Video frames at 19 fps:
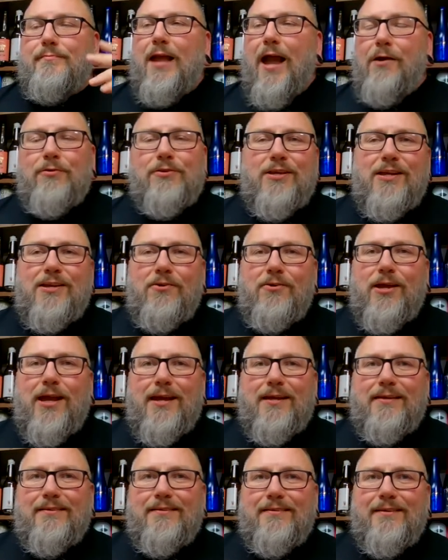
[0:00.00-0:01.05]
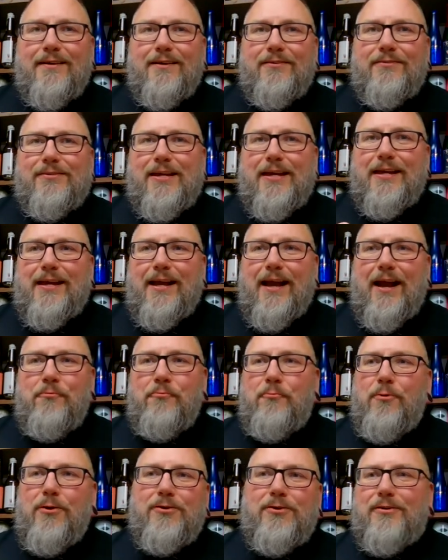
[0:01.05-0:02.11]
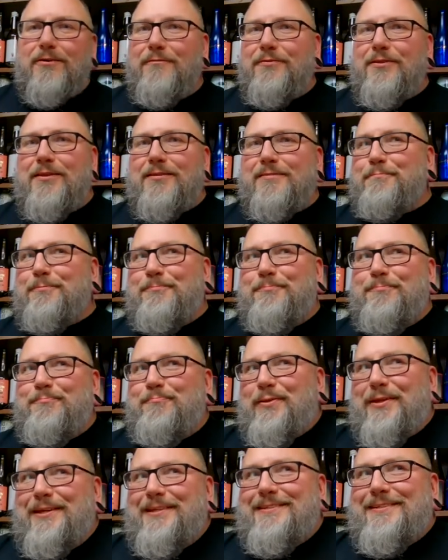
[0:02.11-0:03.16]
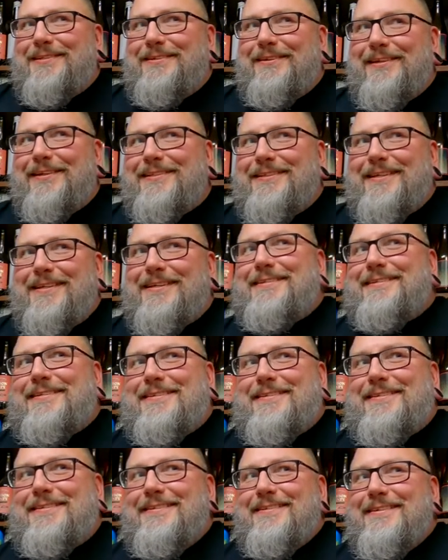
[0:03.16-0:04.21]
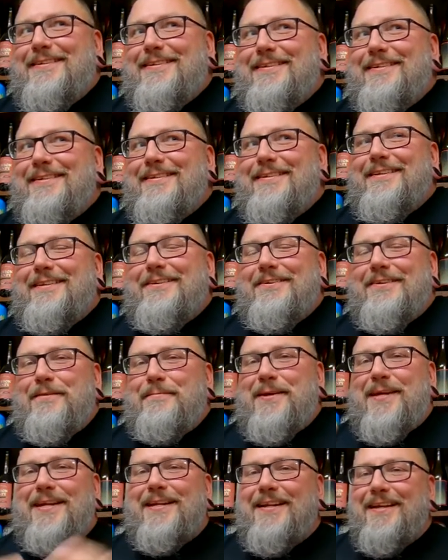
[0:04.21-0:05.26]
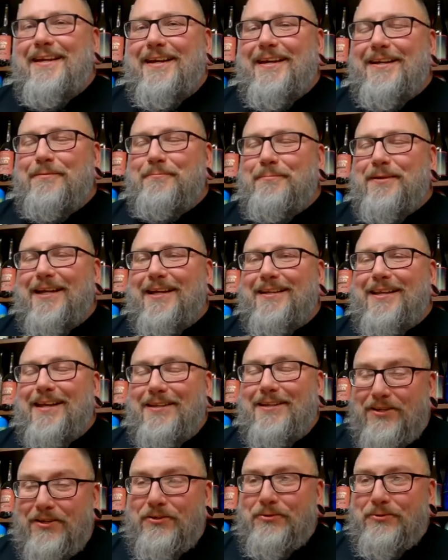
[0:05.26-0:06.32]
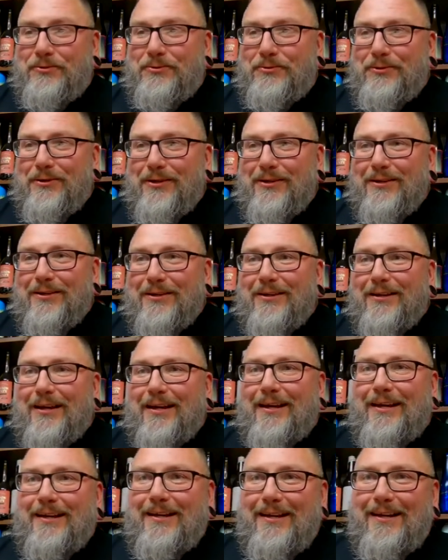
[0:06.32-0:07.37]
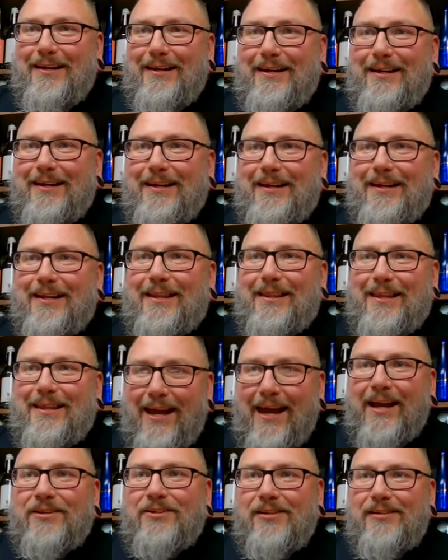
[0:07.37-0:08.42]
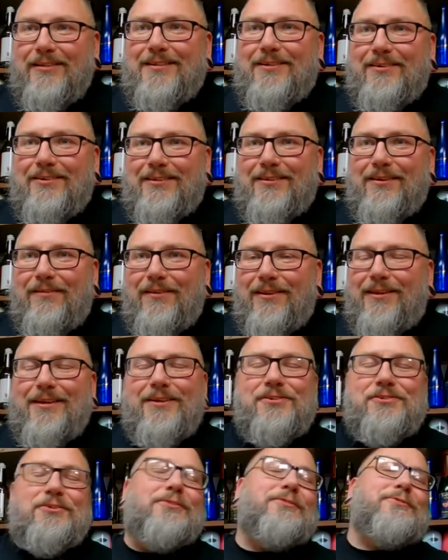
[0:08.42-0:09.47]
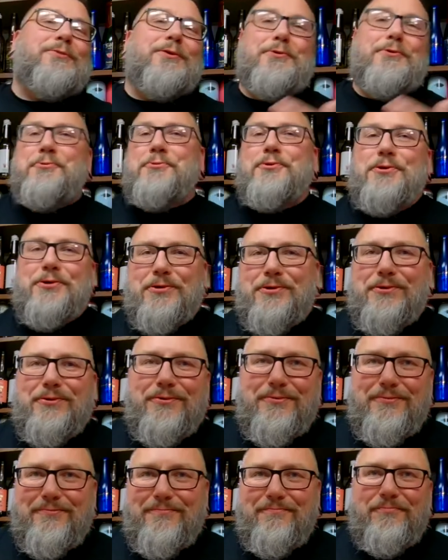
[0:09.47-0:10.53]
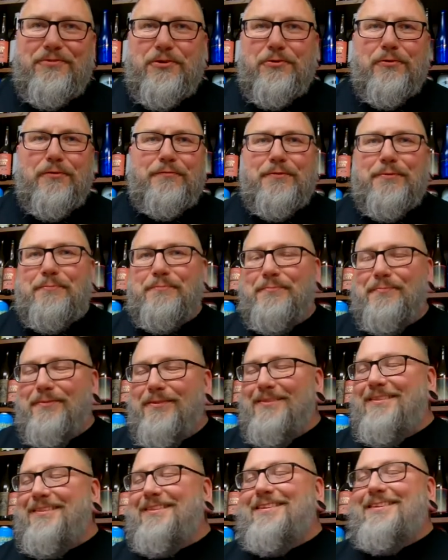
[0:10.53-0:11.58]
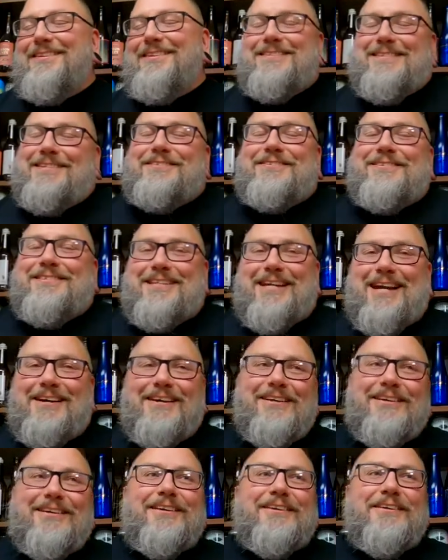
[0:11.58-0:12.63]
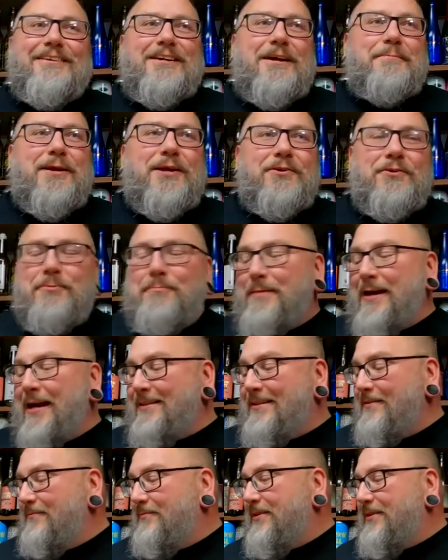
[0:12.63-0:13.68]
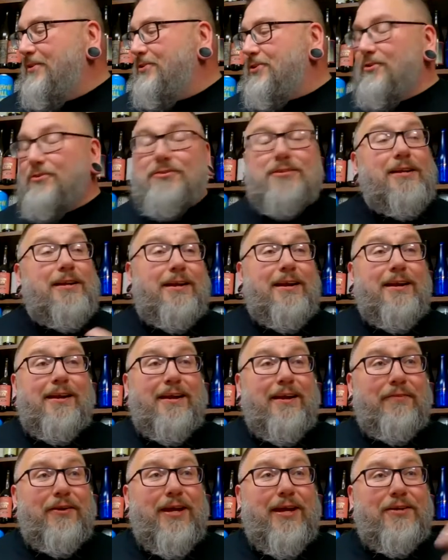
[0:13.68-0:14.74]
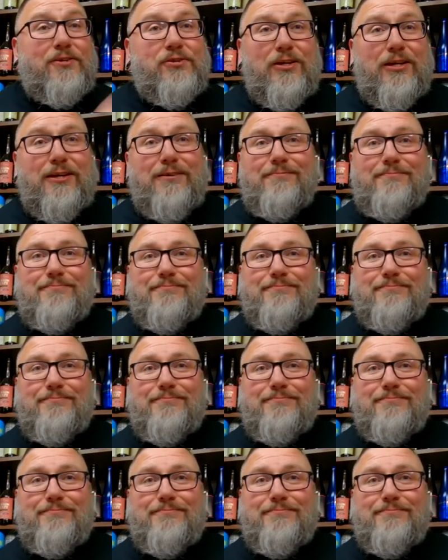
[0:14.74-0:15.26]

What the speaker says: I was like, okay. I was like, I wonder if this place still exists. You know what I mean? And I'm like, they do. And they actually still sell the t-shirts. So I ordered two of them. So, yeah. Got my own massive t-shirts that I didn't even actually